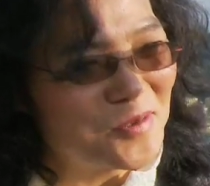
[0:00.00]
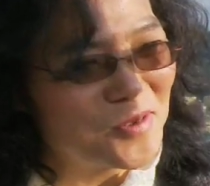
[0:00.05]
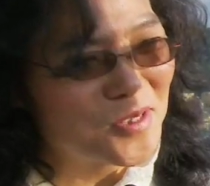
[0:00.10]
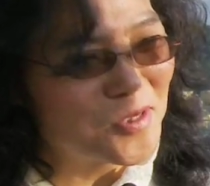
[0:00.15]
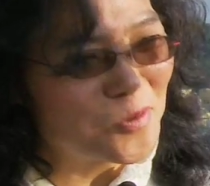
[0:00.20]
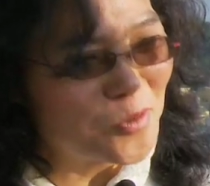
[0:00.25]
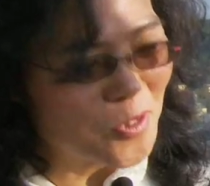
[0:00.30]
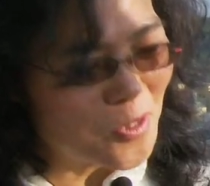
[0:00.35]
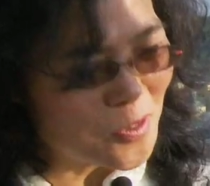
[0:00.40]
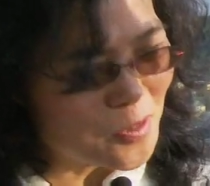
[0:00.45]

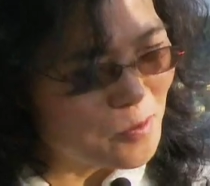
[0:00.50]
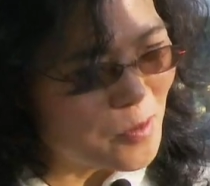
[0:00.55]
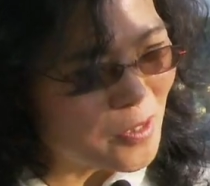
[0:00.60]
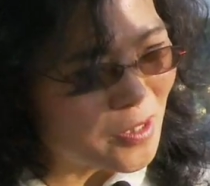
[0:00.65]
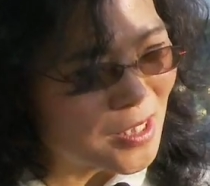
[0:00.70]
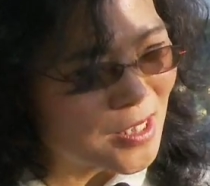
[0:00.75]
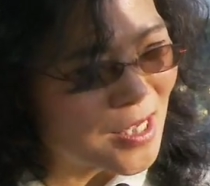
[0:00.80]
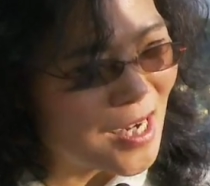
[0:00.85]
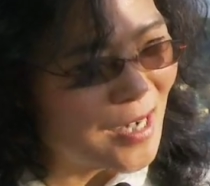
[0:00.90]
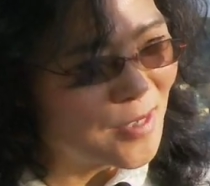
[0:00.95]
we're talking
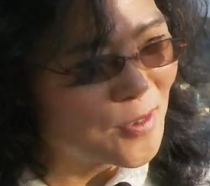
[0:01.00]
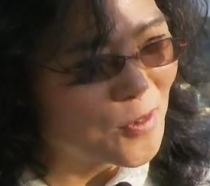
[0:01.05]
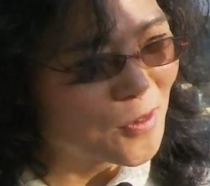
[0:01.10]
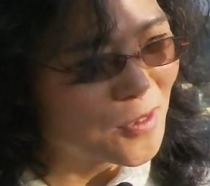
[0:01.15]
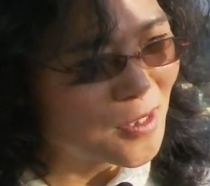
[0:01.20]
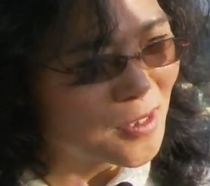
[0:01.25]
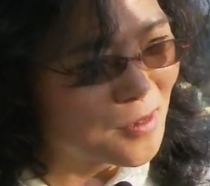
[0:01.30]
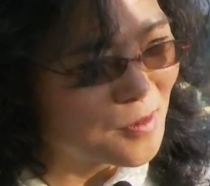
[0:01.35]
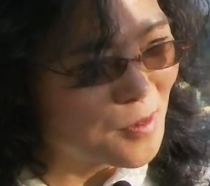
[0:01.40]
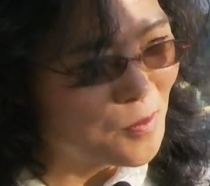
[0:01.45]
about a title.
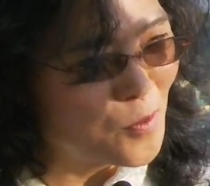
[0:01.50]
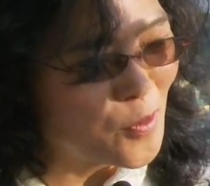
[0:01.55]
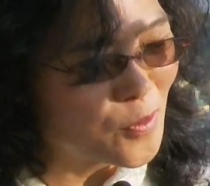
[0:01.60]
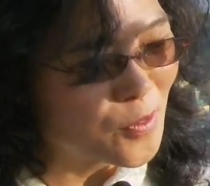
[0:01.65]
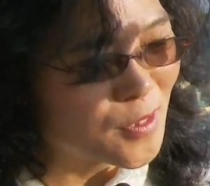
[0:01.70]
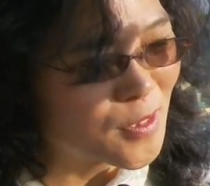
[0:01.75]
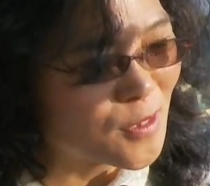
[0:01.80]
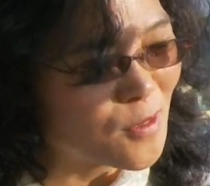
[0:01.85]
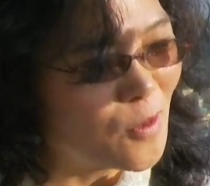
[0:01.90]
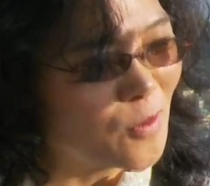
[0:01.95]
The
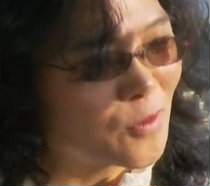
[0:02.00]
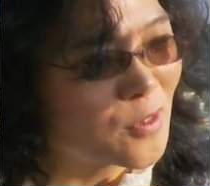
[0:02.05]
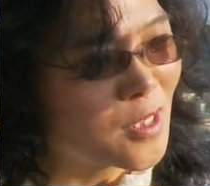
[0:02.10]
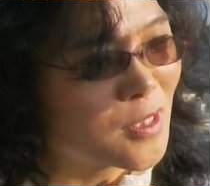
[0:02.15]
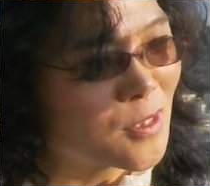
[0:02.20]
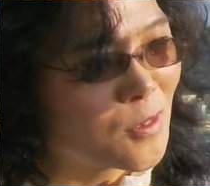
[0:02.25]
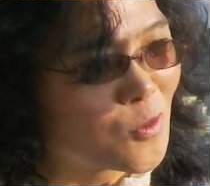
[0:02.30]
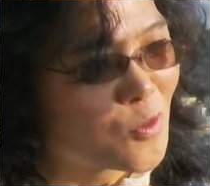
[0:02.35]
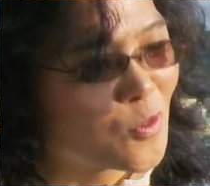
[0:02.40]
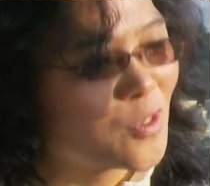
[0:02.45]
book is called
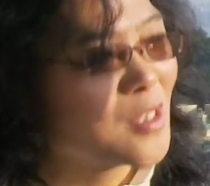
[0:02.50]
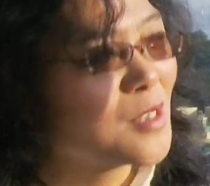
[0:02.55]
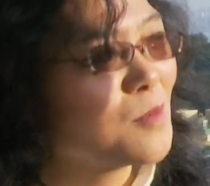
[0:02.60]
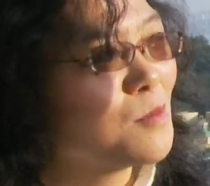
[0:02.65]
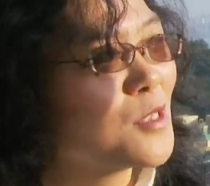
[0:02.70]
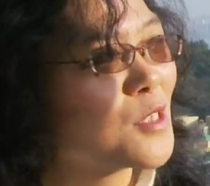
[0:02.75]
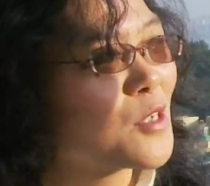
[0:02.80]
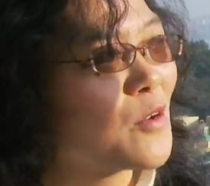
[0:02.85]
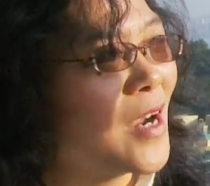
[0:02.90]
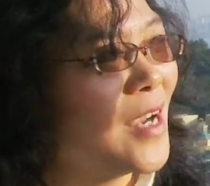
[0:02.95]
Socialism
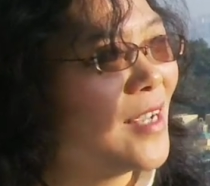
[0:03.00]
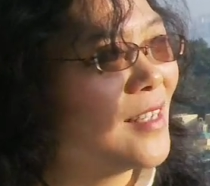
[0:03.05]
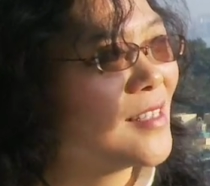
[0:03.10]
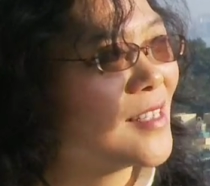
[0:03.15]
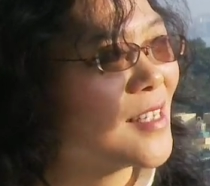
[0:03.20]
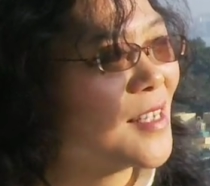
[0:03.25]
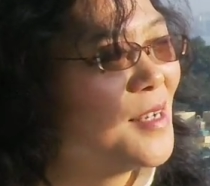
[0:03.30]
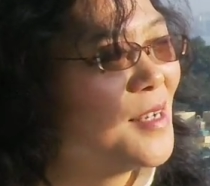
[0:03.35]
is Great.